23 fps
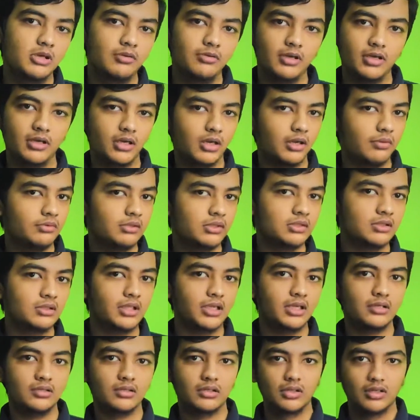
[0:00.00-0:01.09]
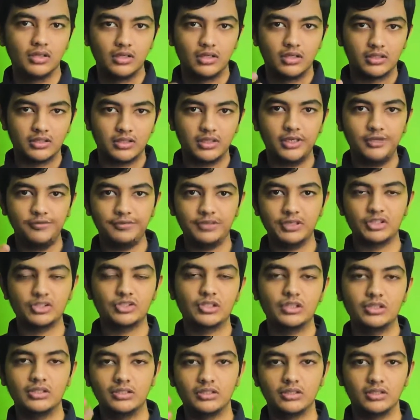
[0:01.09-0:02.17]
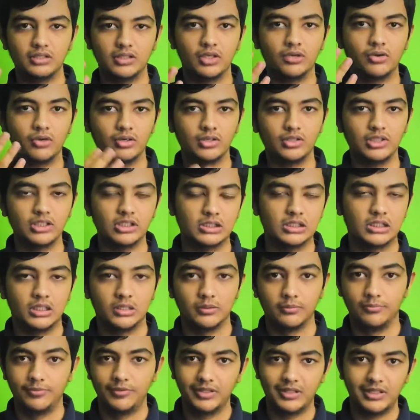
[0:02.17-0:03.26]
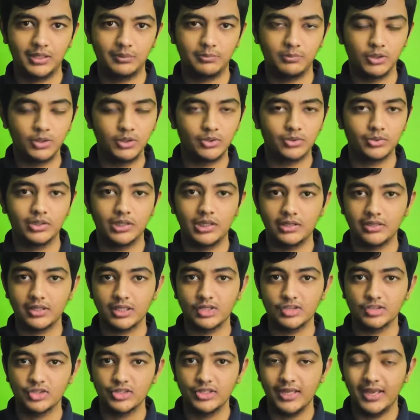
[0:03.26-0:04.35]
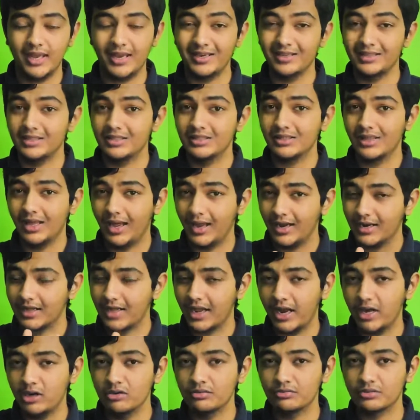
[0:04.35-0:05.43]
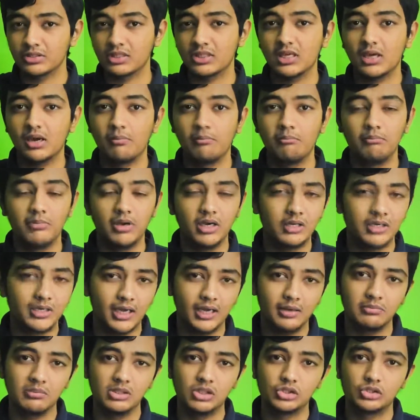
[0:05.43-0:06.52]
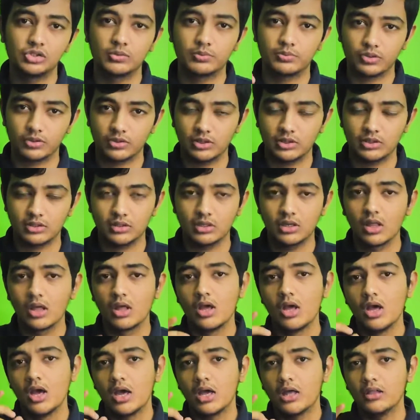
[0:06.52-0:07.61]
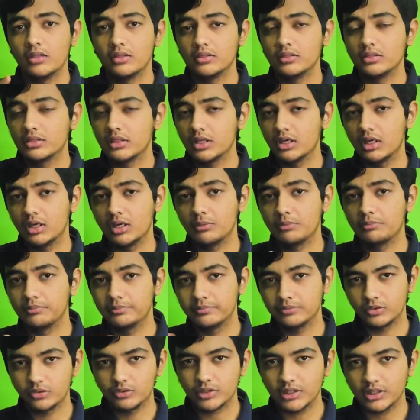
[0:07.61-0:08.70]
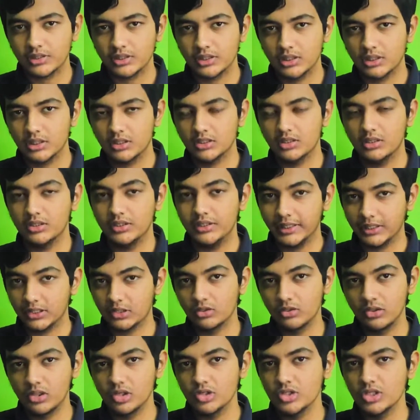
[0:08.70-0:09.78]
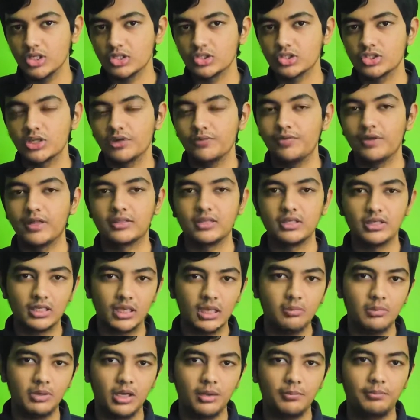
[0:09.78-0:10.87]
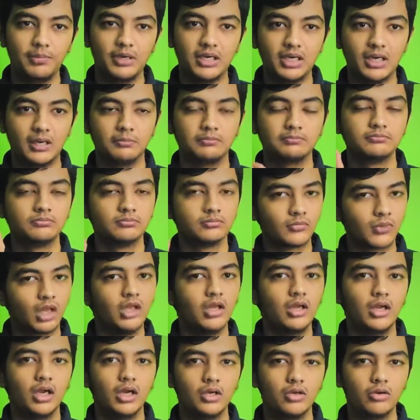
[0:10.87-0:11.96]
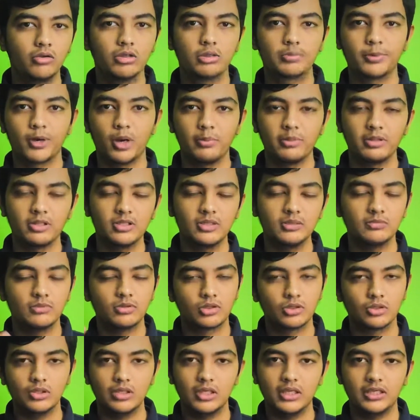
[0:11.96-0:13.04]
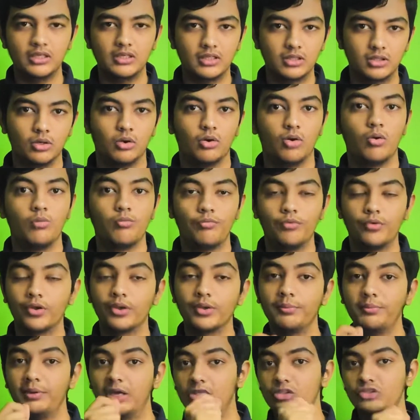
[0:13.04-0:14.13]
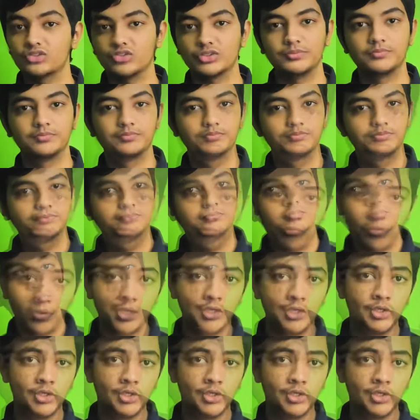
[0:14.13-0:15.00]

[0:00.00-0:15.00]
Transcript: were having their certification, they got teased up with their Bluetooth SIG, and these are kind of a mid-tier based processor. And the processor technology and stuff hasn't came up, but yeah, it looks promising, so let's hope for the best. One